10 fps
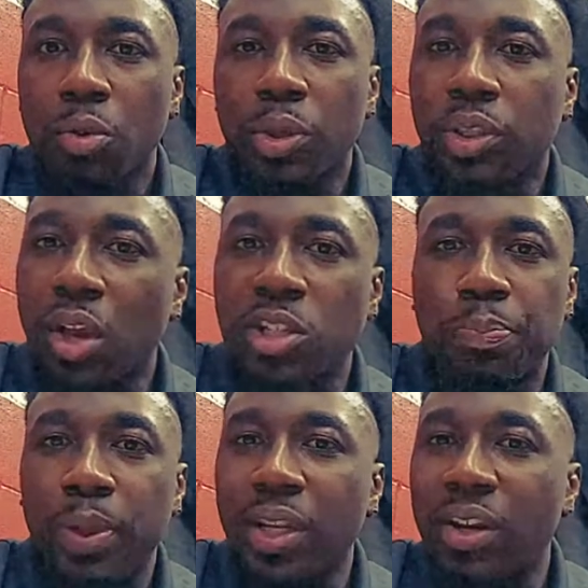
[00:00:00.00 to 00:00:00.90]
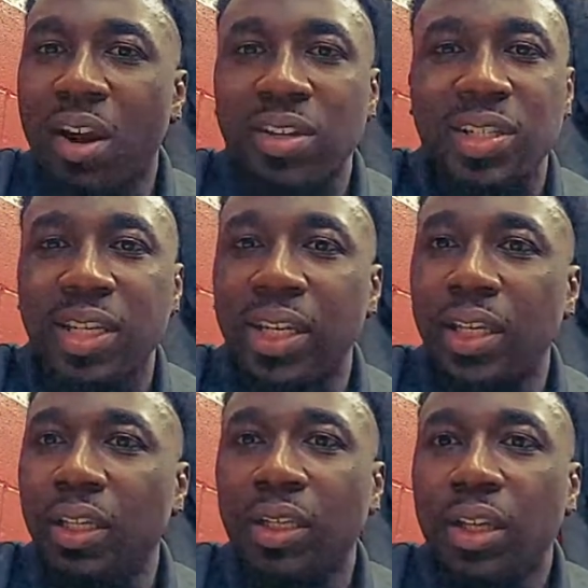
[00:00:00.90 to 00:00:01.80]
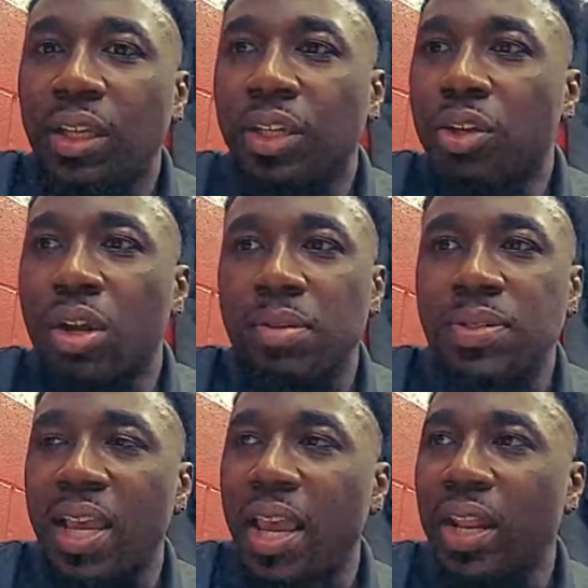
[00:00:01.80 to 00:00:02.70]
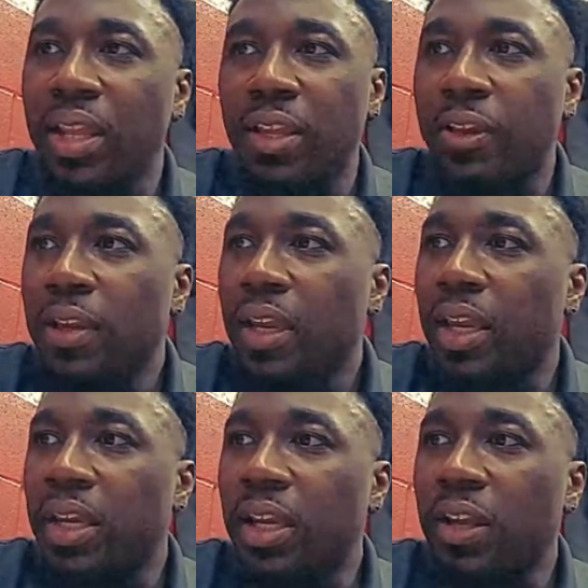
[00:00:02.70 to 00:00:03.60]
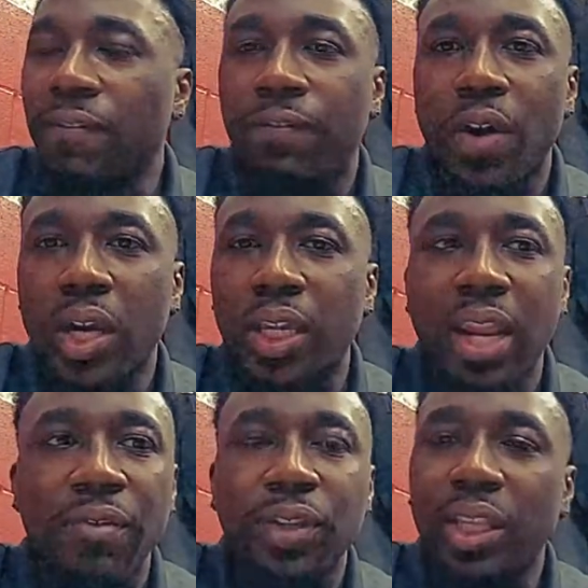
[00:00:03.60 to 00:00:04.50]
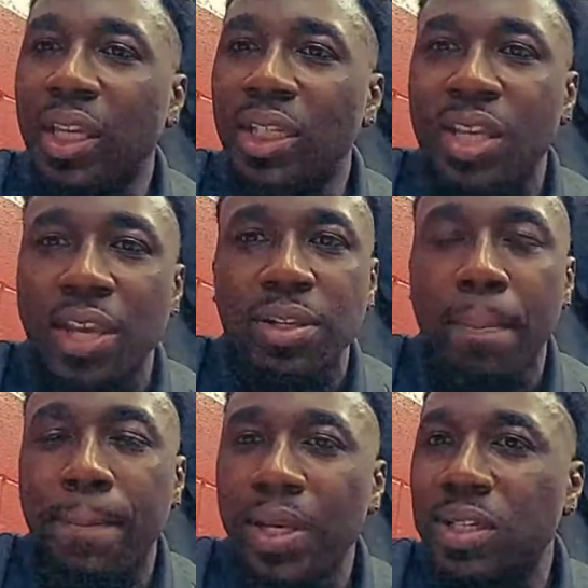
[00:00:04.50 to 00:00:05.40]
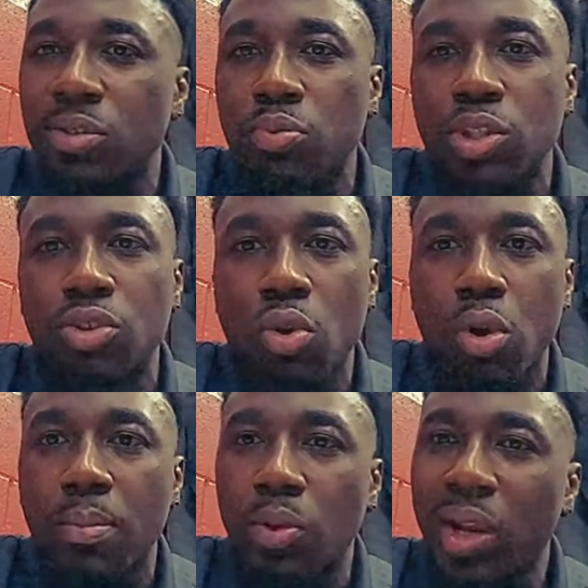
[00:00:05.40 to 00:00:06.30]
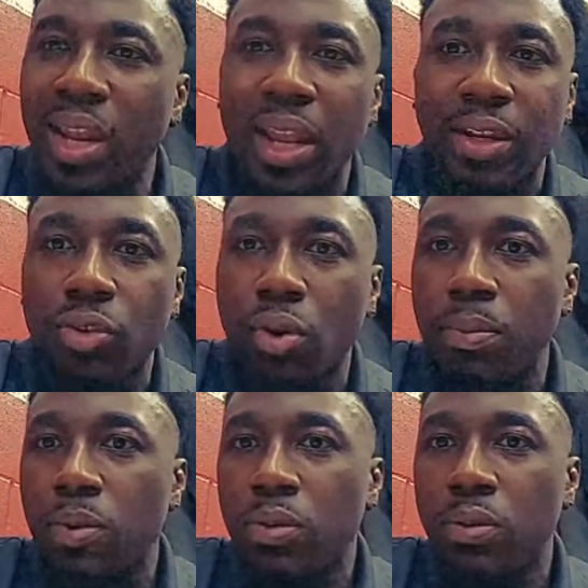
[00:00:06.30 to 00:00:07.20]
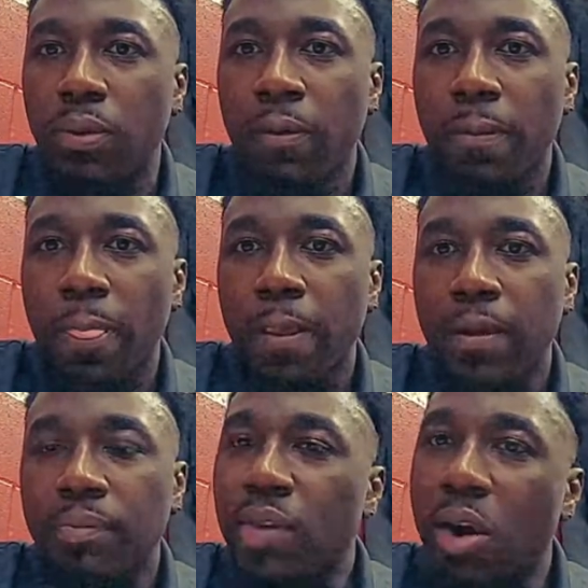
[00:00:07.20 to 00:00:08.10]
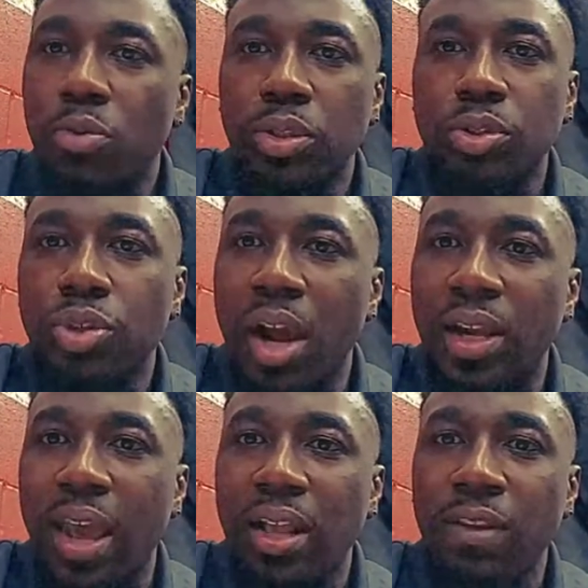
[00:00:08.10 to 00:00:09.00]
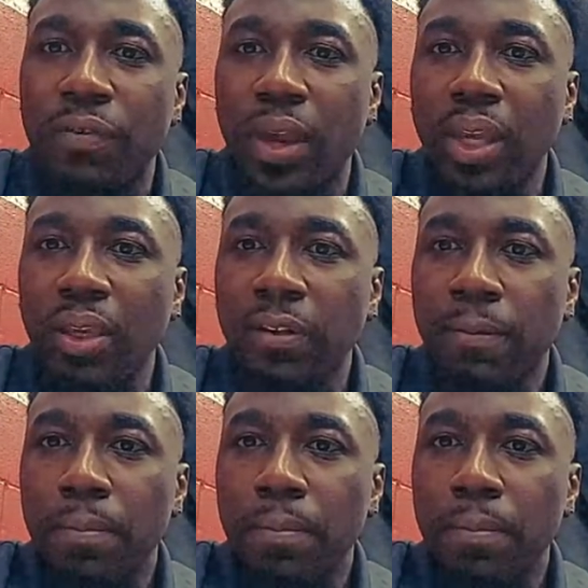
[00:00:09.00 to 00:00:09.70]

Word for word: We thought spilling our seed, you know what I'm saying, and, and, and fucking everything and chasing bitches was normal. That ain't normal. Not when you trying to elevate.